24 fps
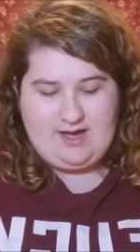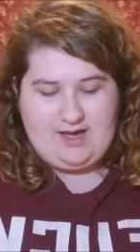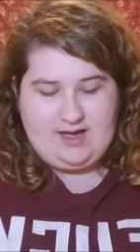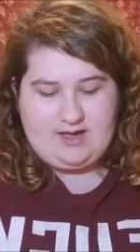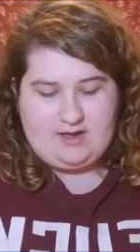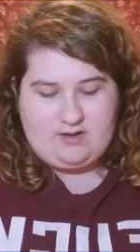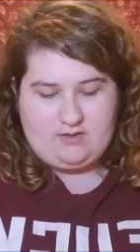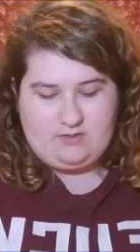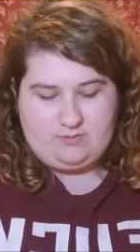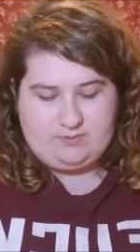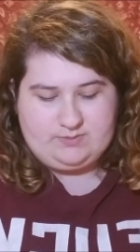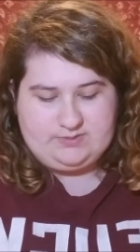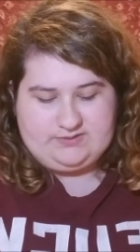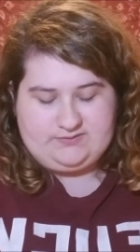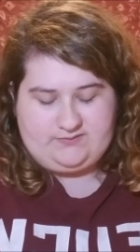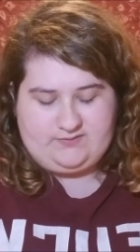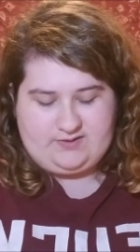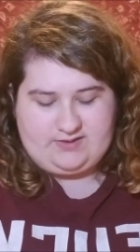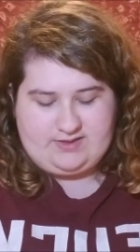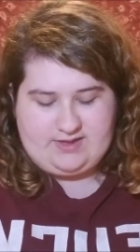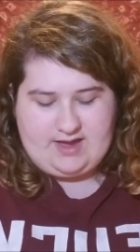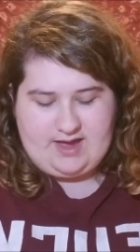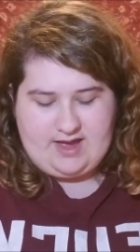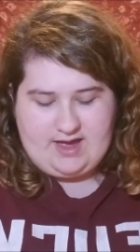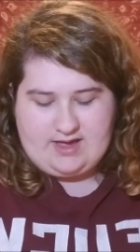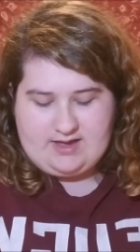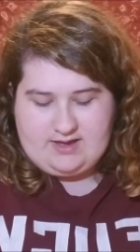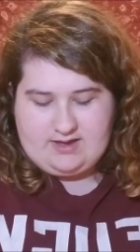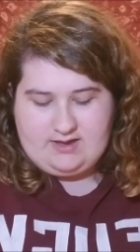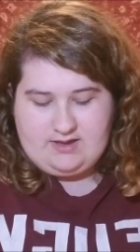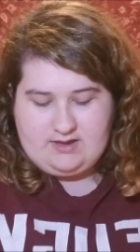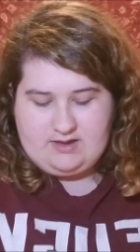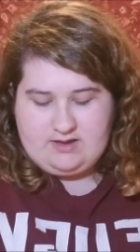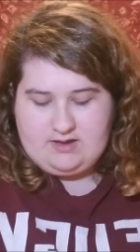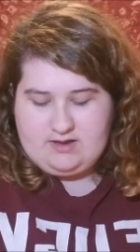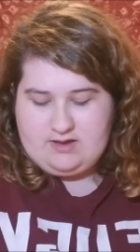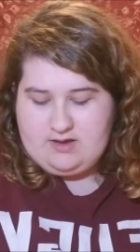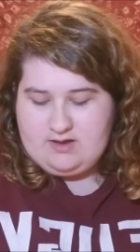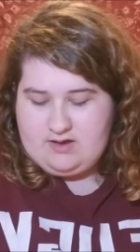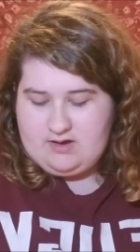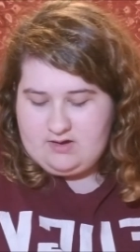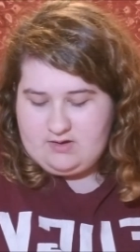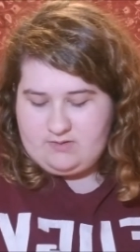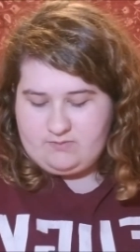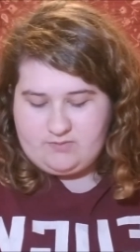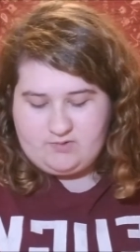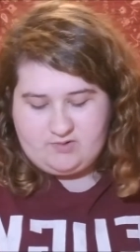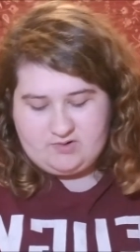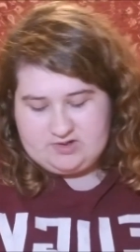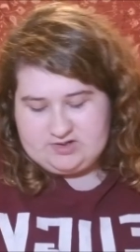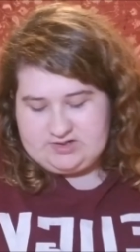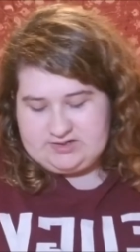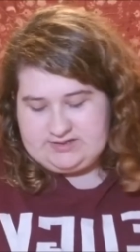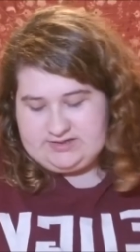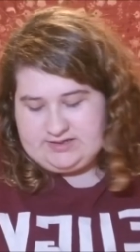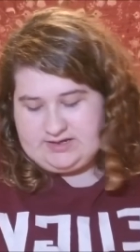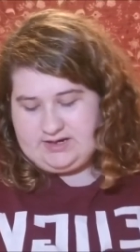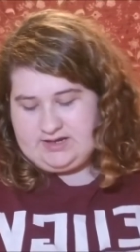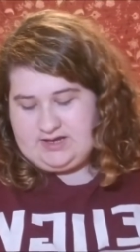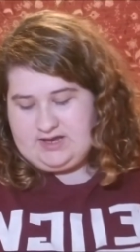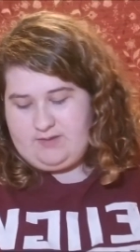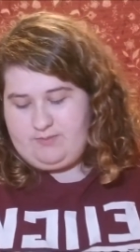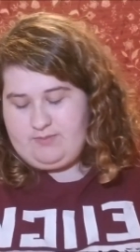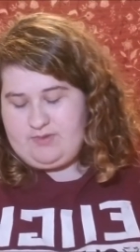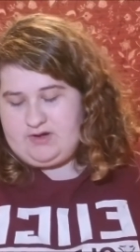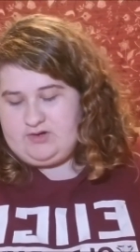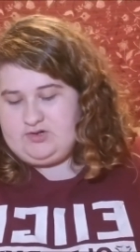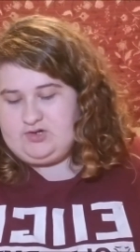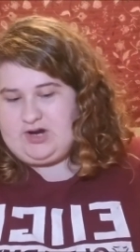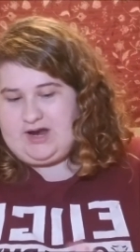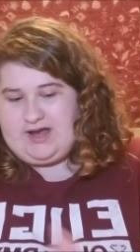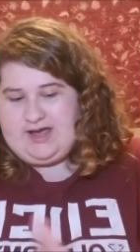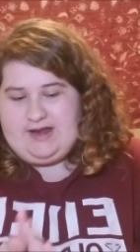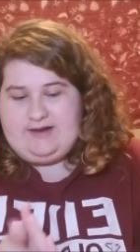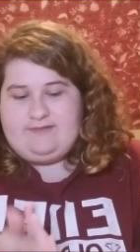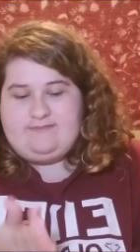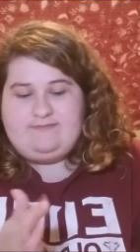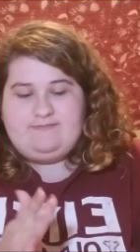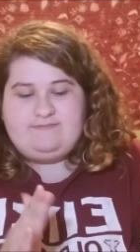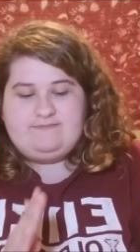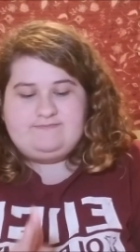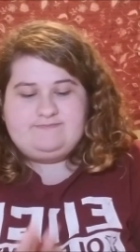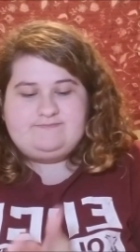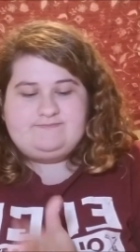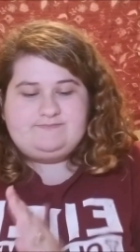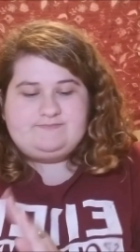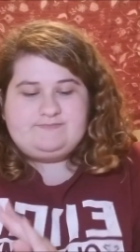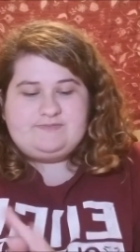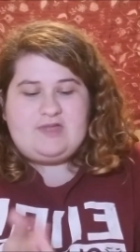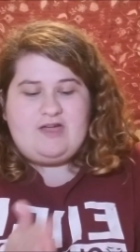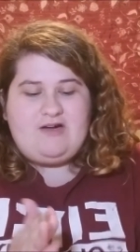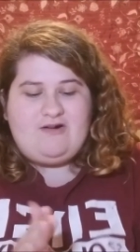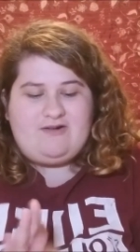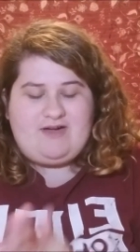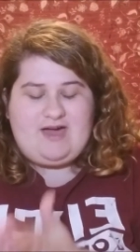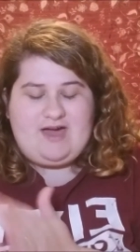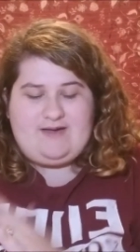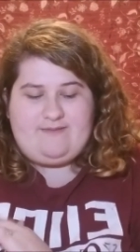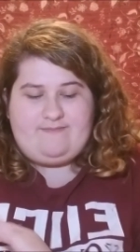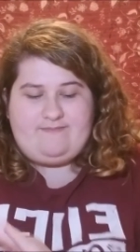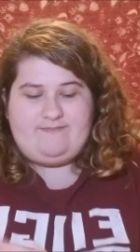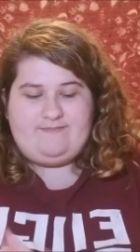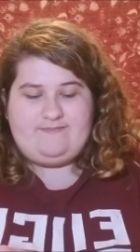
high hopes for that. But we're just gonna keep on trucking. Okay.